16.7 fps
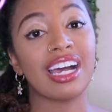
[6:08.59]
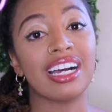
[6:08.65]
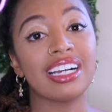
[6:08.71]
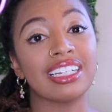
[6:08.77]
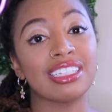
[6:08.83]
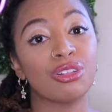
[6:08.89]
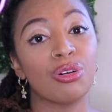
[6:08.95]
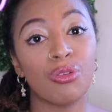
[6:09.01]

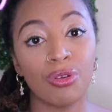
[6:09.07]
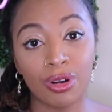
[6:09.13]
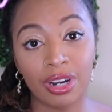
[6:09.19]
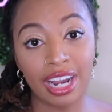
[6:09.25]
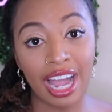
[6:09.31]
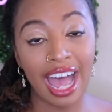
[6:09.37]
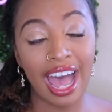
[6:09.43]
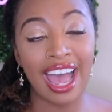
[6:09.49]
a
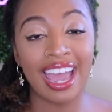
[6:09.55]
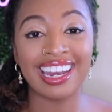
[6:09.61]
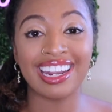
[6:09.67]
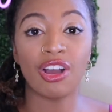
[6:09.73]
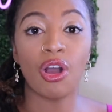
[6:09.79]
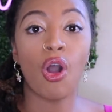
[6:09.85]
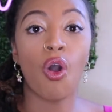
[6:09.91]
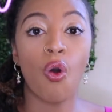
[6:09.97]
tour guide
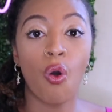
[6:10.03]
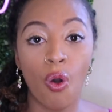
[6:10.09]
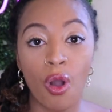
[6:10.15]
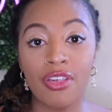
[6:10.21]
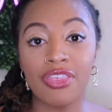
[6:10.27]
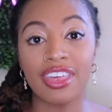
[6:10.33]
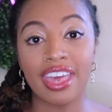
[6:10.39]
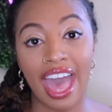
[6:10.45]

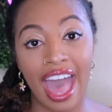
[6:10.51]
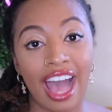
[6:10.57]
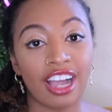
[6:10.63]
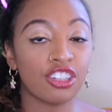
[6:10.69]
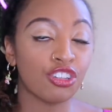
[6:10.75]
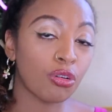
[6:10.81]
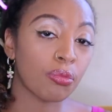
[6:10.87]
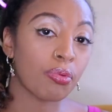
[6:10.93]
on the
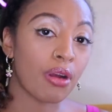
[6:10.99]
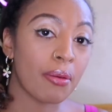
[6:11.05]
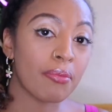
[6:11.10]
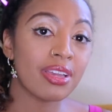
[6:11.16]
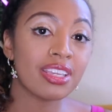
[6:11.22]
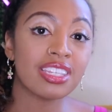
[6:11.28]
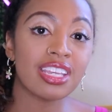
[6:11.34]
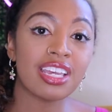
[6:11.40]
actual
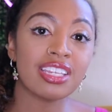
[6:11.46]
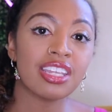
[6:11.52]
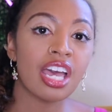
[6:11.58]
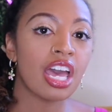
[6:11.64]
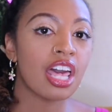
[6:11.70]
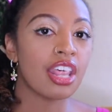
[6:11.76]
premises,